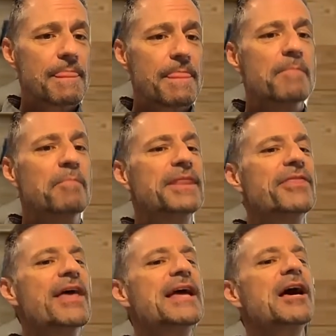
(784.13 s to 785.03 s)
but
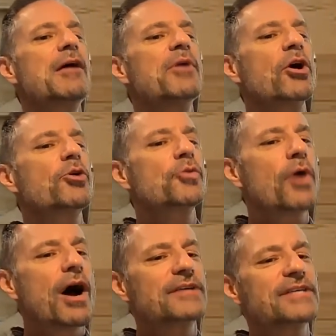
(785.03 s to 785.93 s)
they come
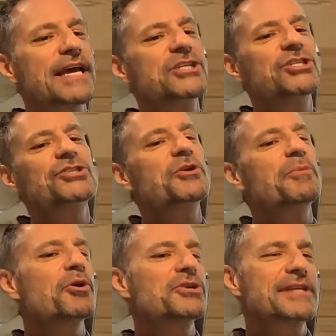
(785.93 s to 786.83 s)
across and just their
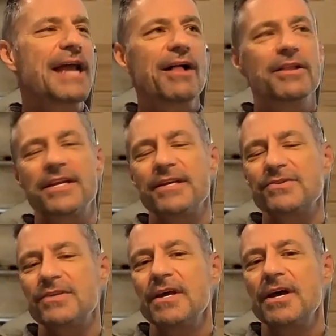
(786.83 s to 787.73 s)
personality is